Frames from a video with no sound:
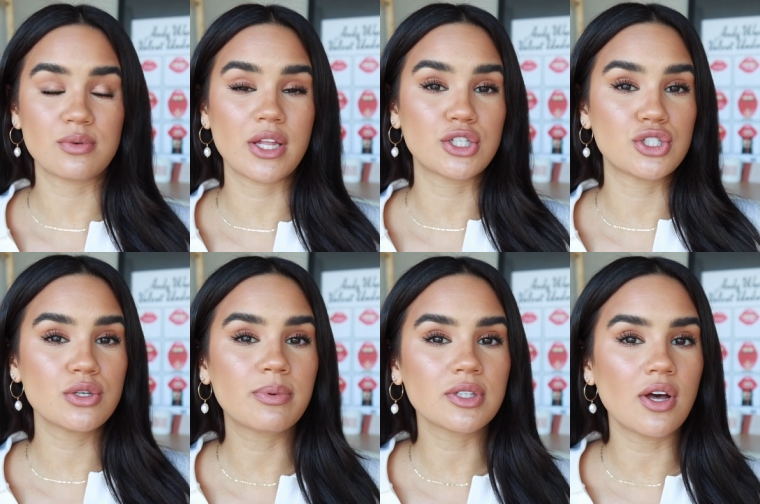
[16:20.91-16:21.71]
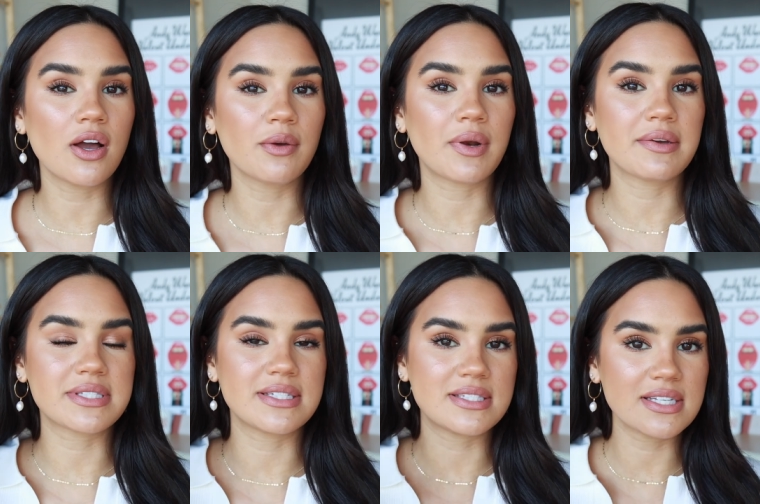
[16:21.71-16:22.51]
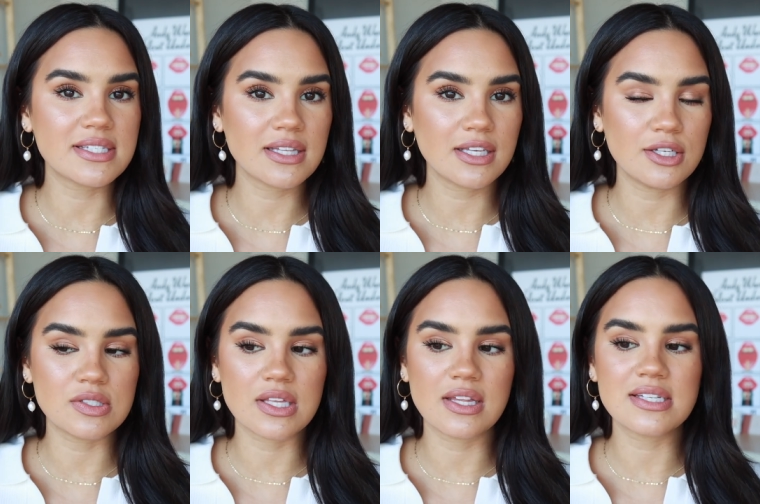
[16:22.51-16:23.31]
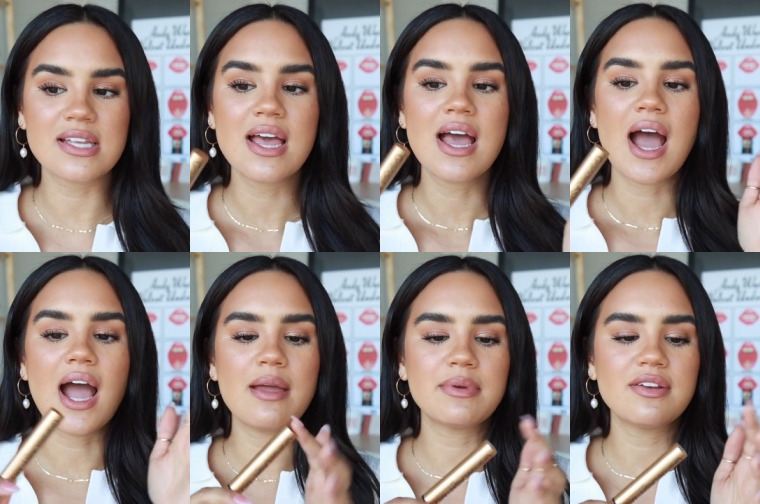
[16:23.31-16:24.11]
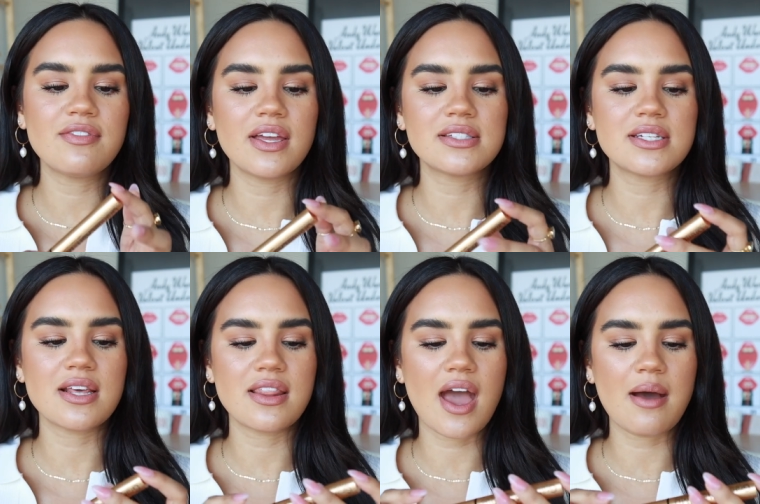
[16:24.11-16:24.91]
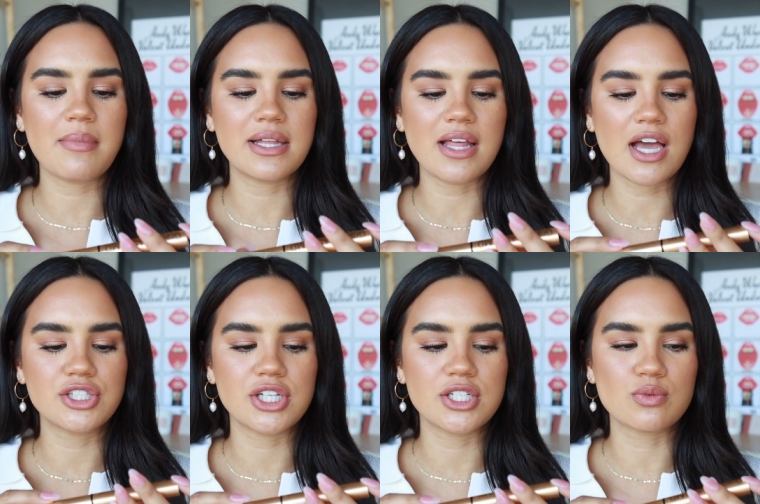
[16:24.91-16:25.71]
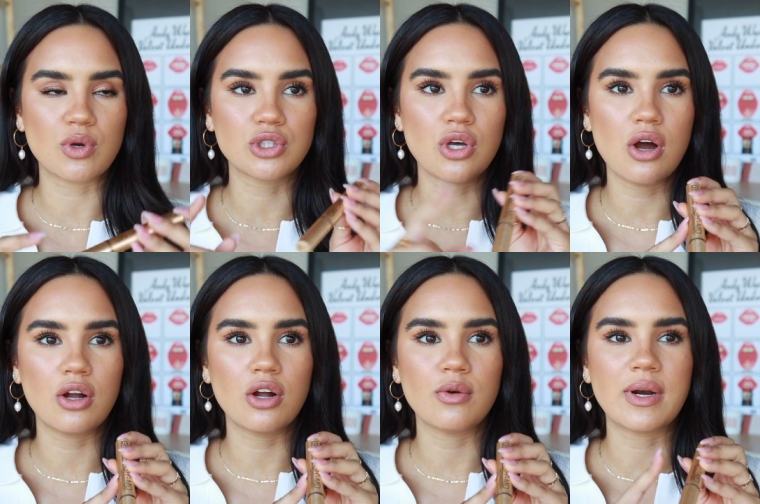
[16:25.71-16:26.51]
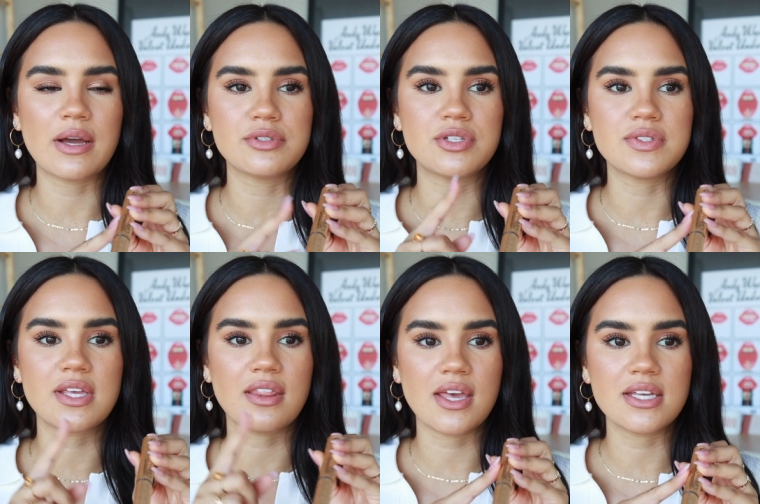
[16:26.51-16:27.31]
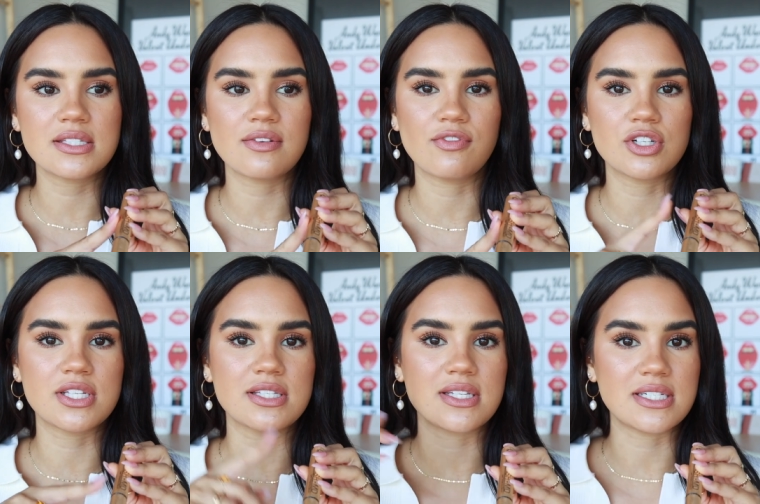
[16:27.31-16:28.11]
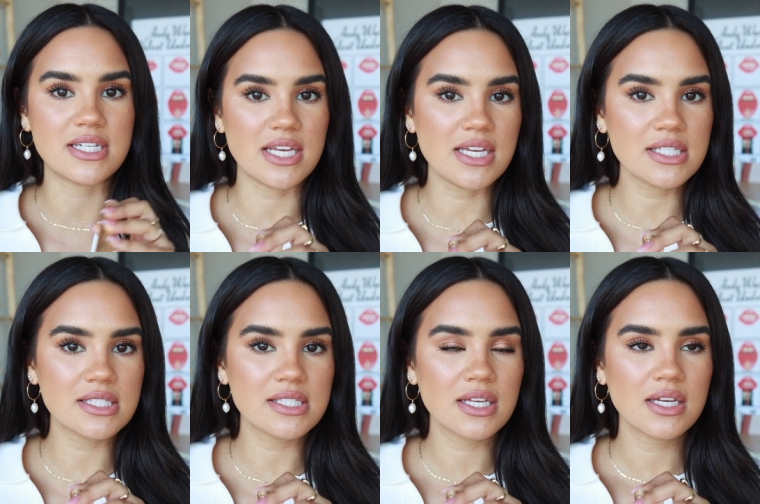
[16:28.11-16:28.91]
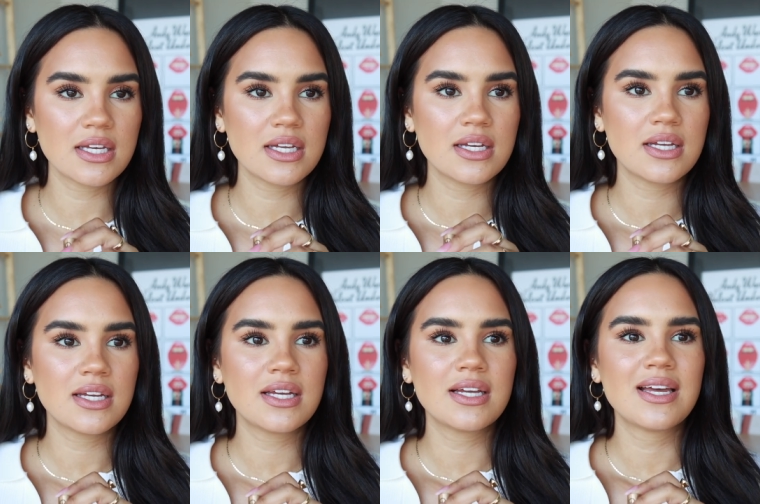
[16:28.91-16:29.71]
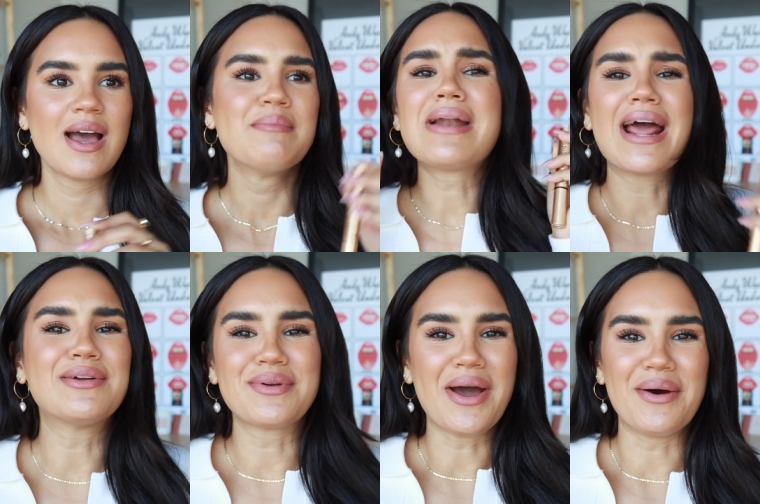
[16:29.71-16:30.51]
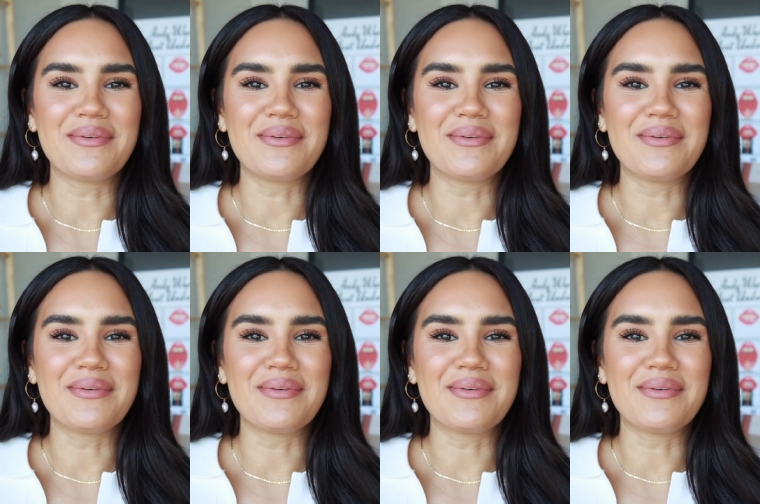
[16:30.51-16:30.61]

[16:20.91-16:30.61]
were like super long when I was consistently using this. I'm convinced that my lashes were longer when I was using this versus Latisse but I don't know.